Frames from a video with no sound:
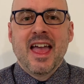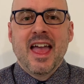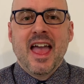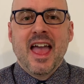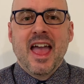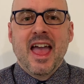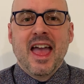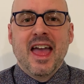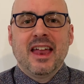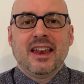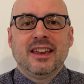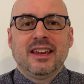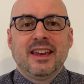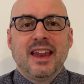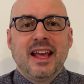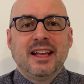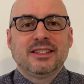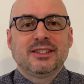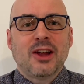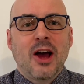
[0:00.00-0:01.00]
And
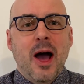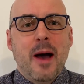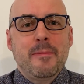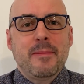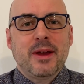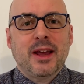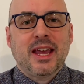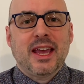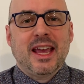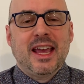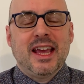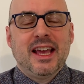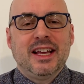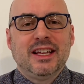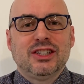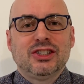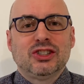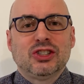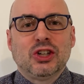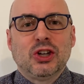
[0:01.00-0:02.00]
today's topic
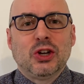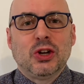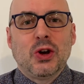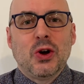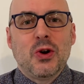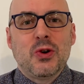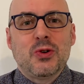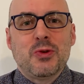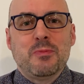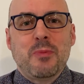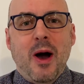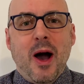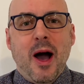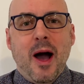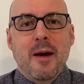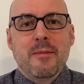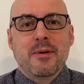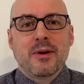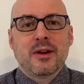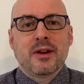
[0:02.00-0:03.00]
is
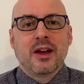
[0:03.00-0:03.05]
Godubap.